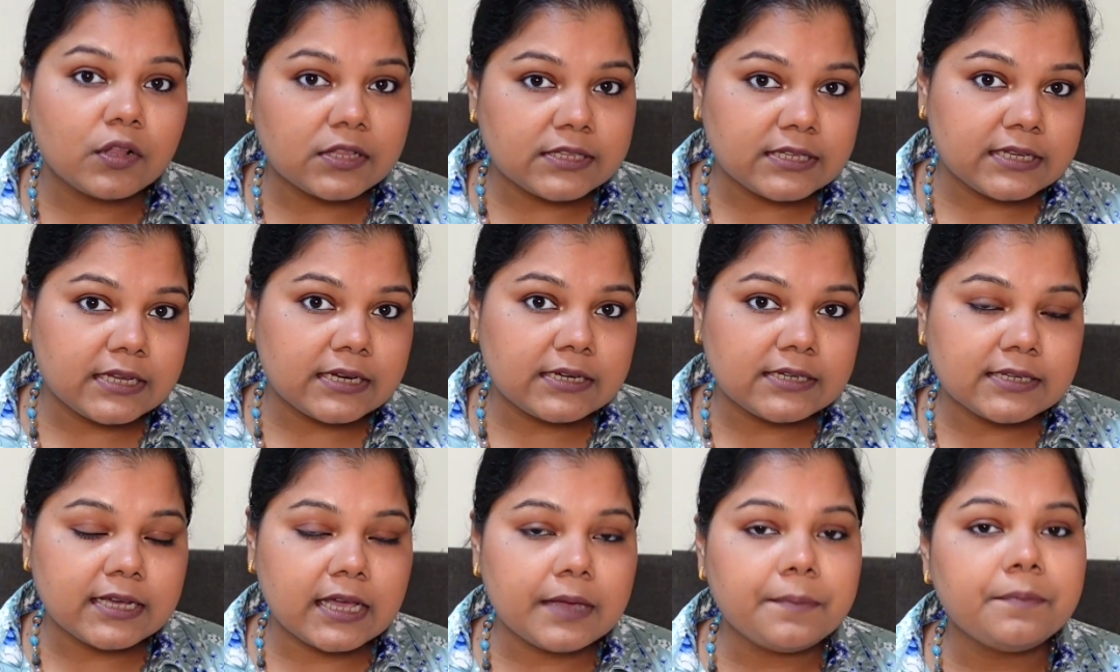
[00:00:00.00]
all
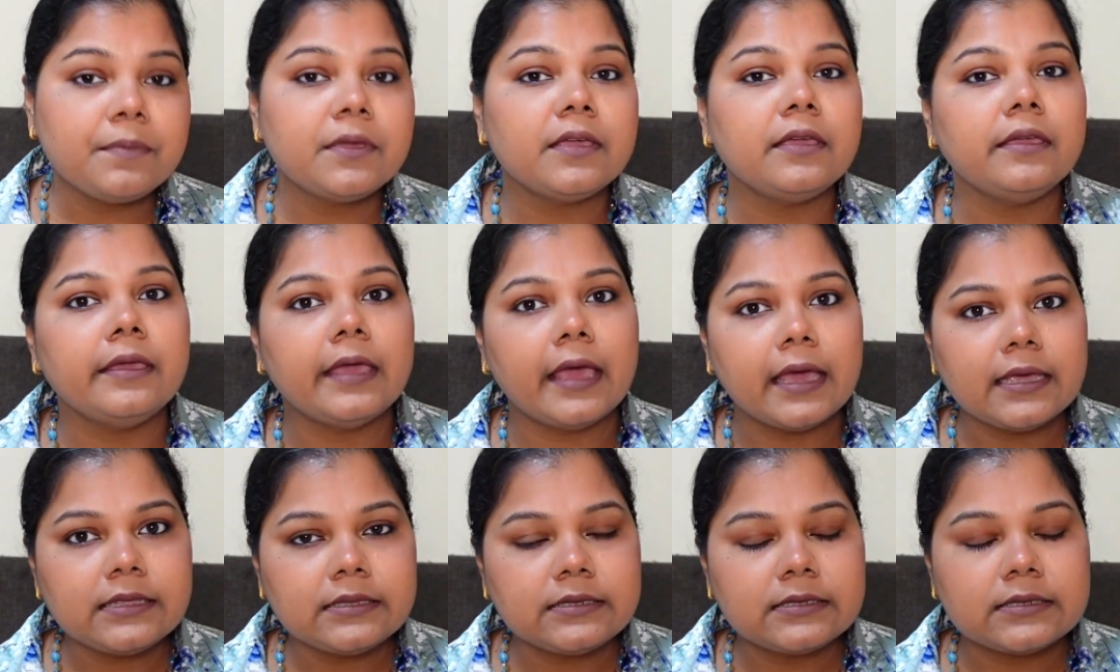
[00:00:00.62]
skin type,
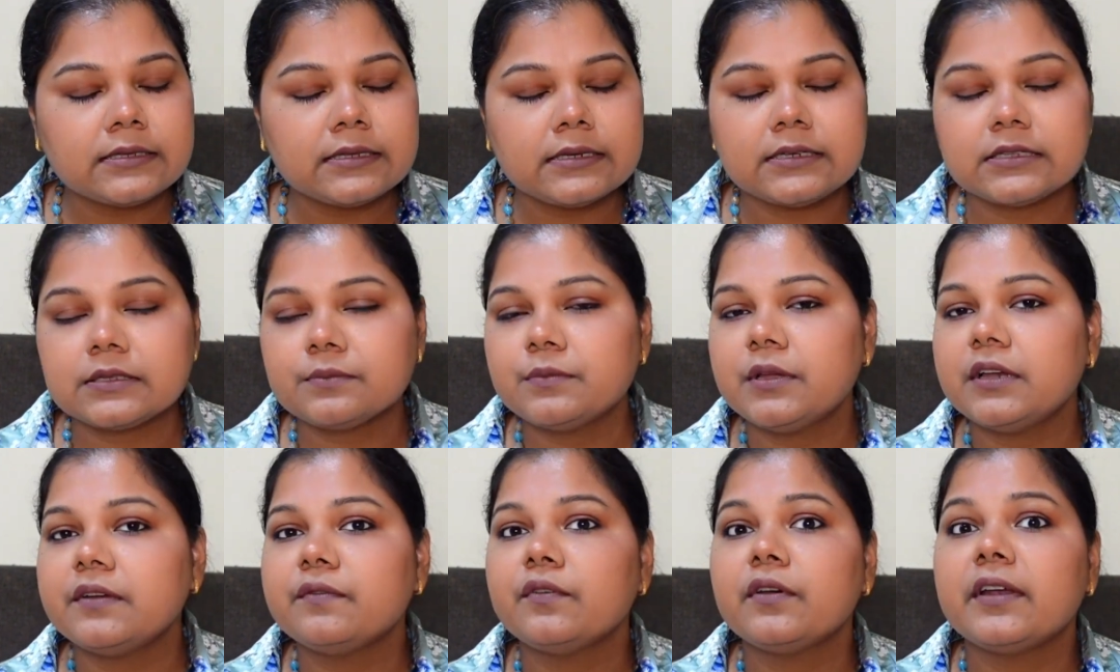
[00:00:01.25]
yes, it is
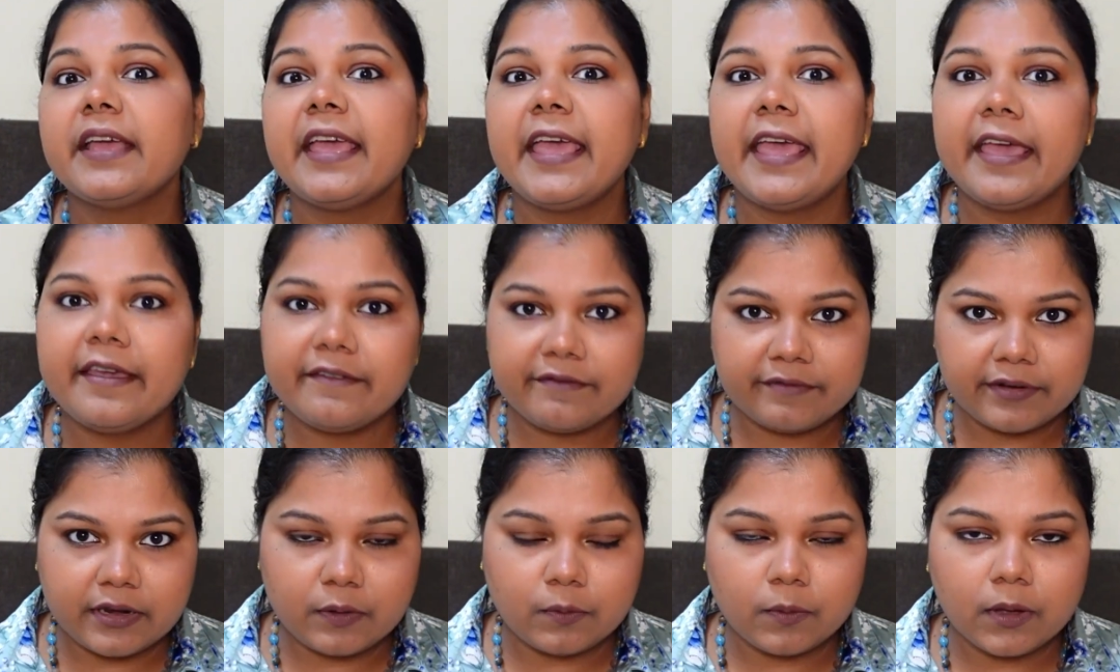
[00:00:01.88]
made for
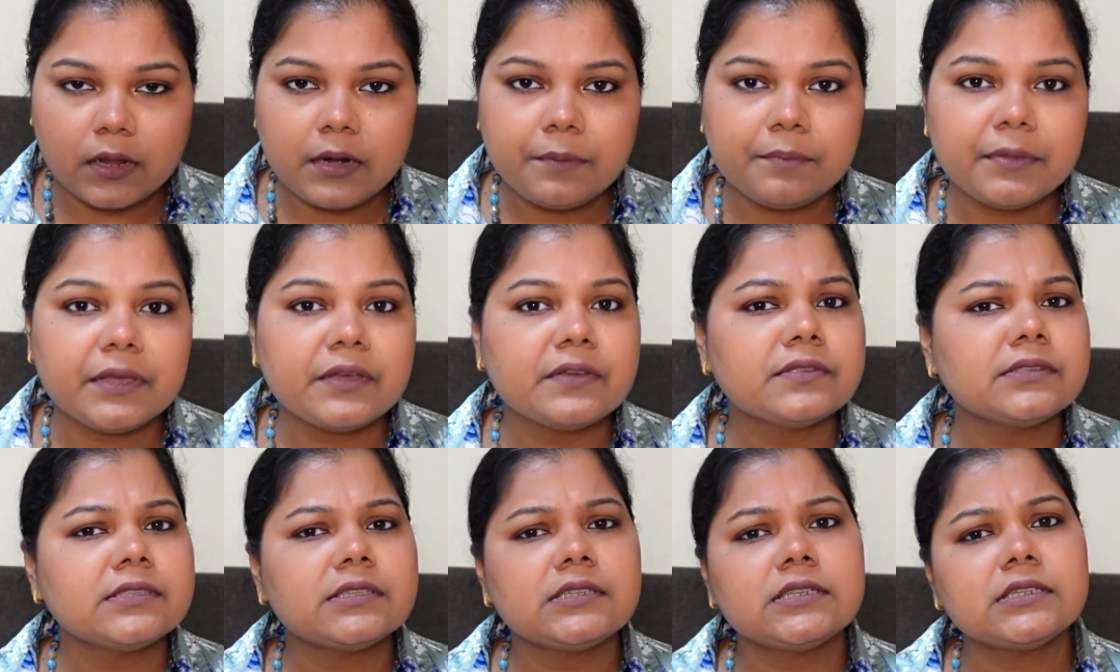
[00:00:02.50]
everyone,
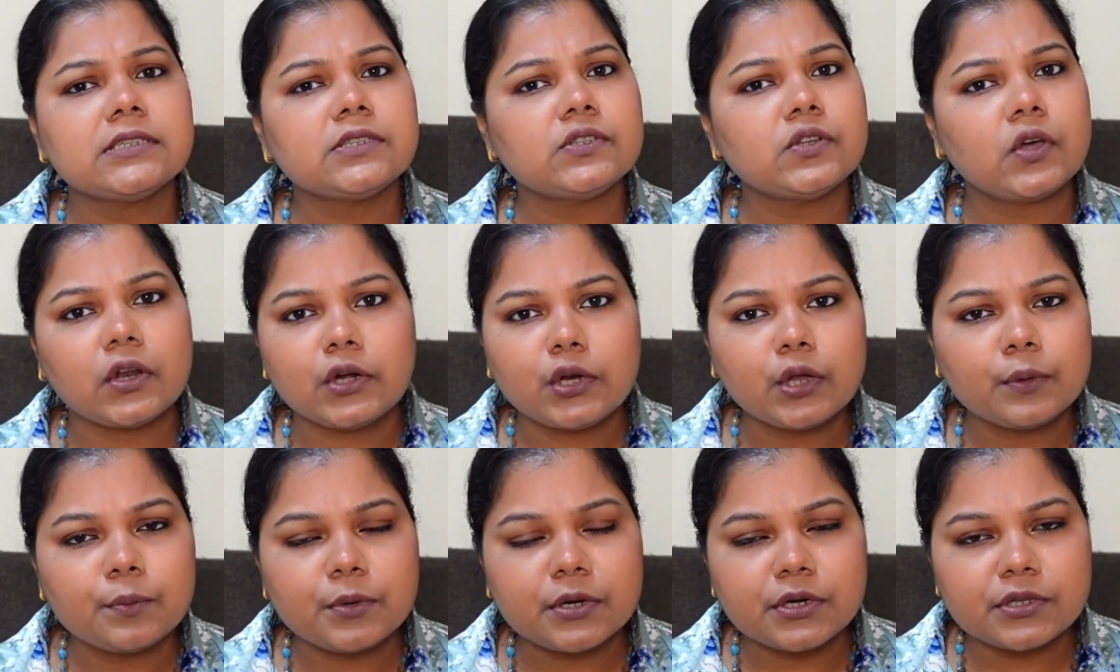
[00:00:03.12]
because it is
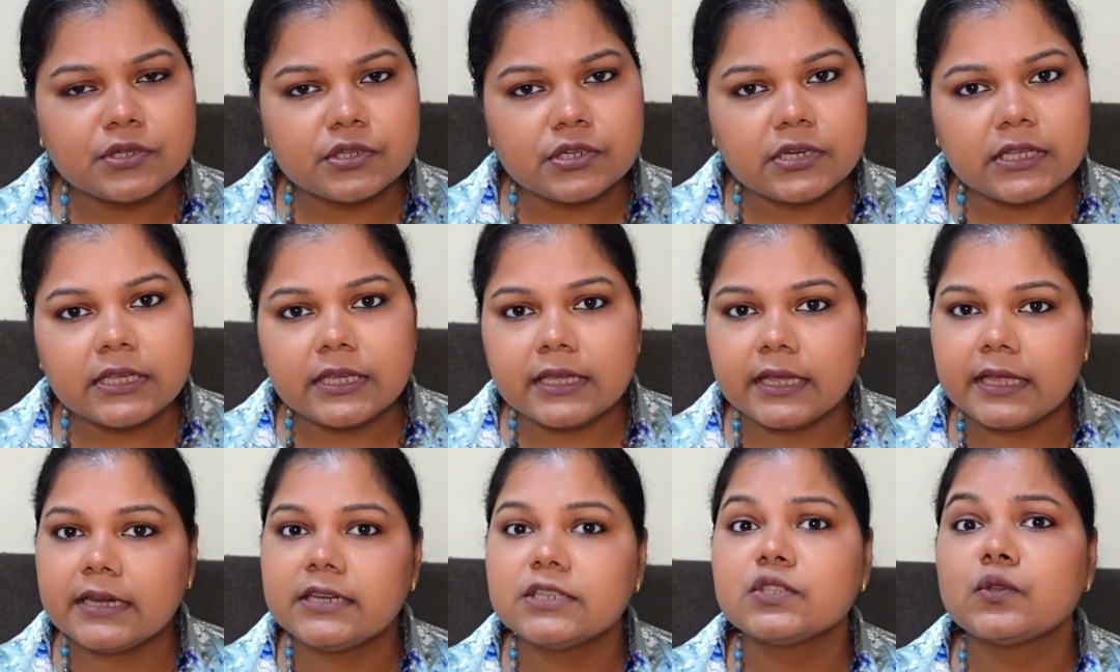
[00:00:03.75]
non-comedogenic,
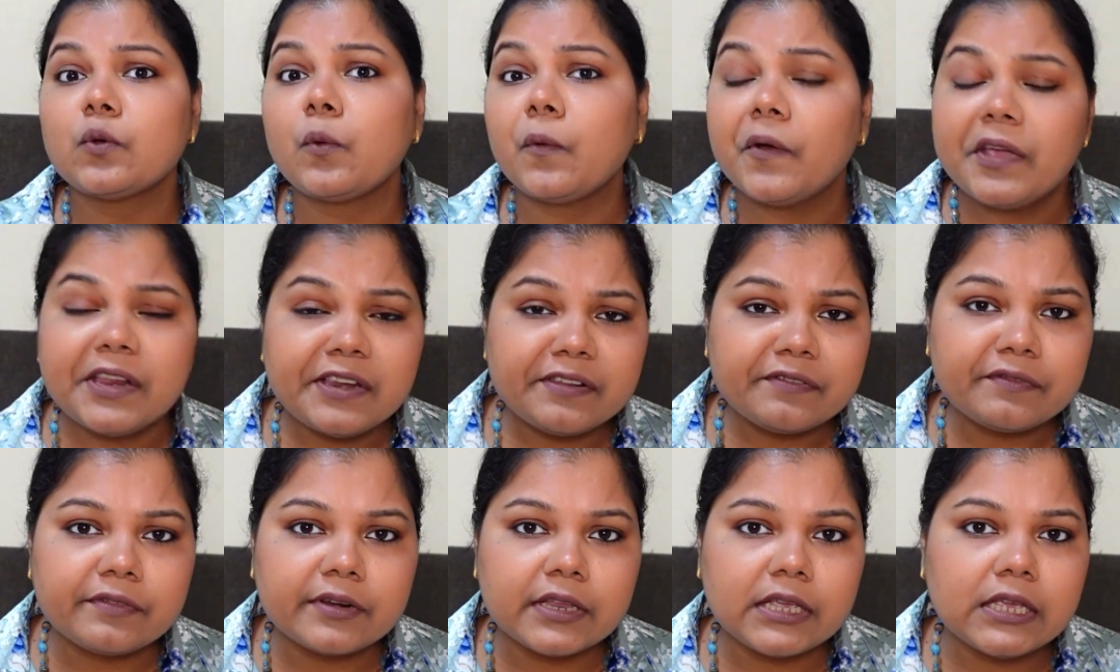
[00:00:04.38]
it is oil
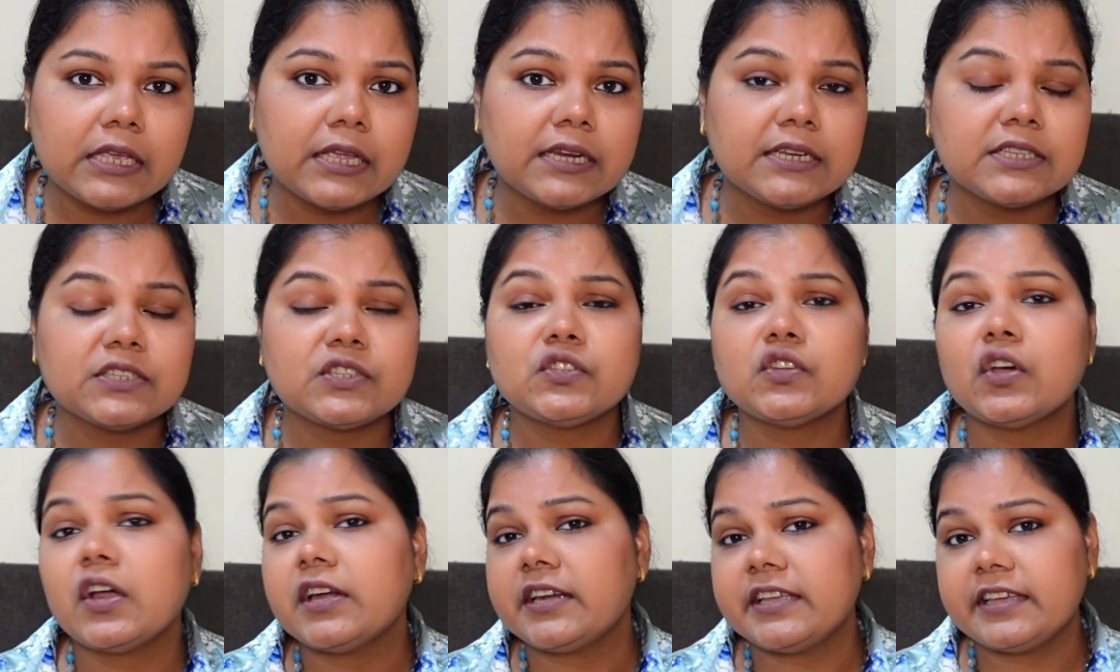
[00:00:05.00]
free, it is
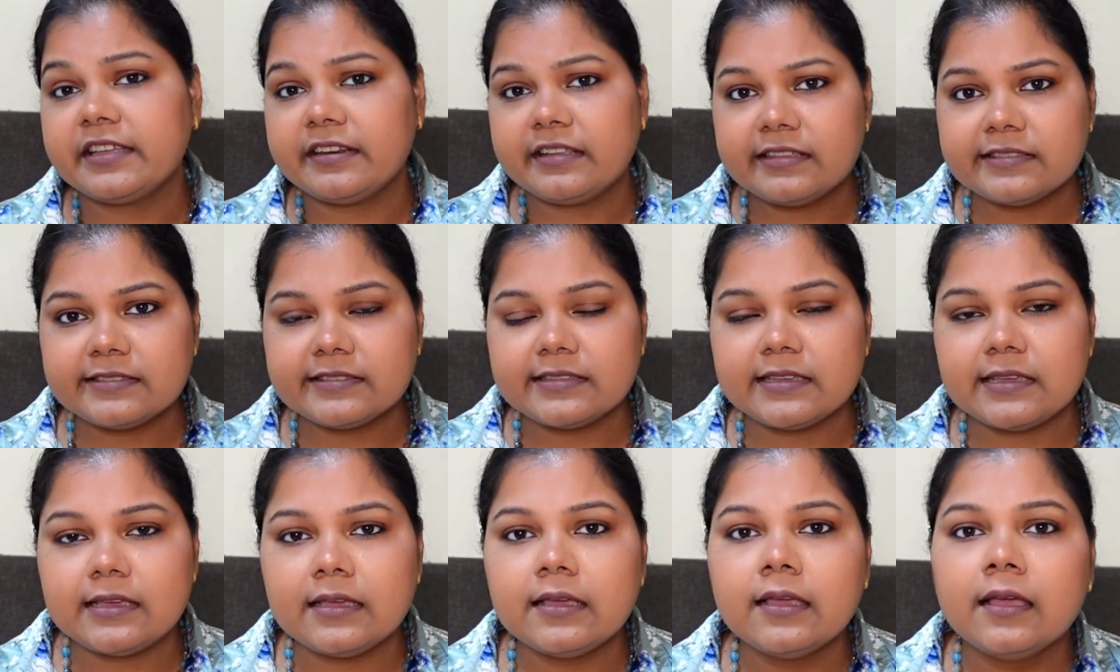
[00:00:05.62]
not
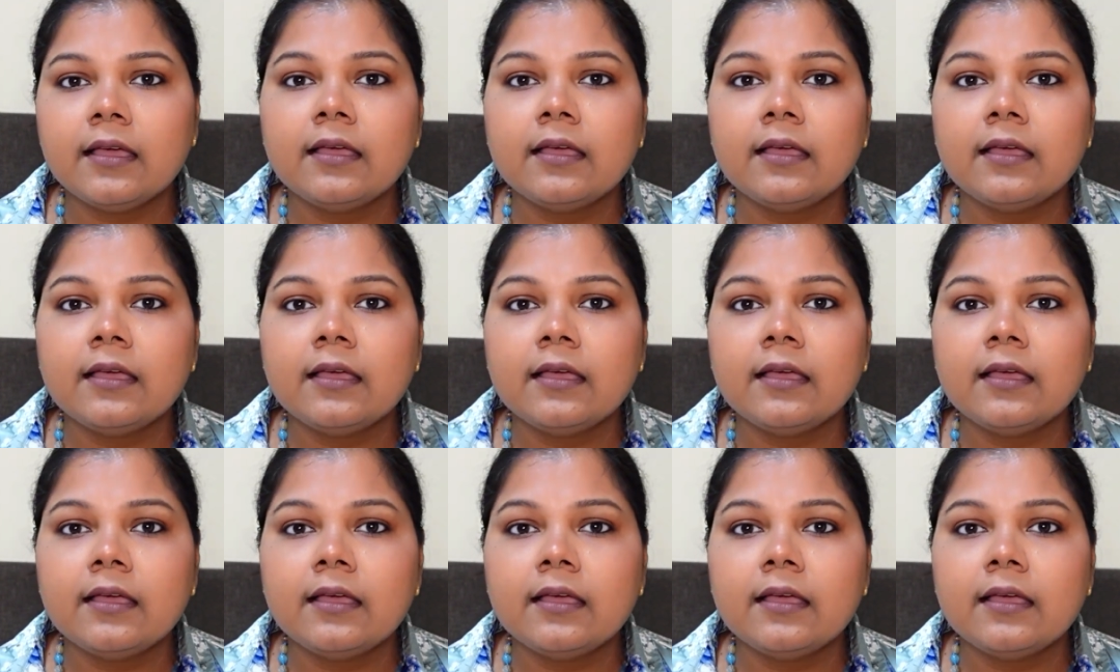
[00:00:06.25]
greasy,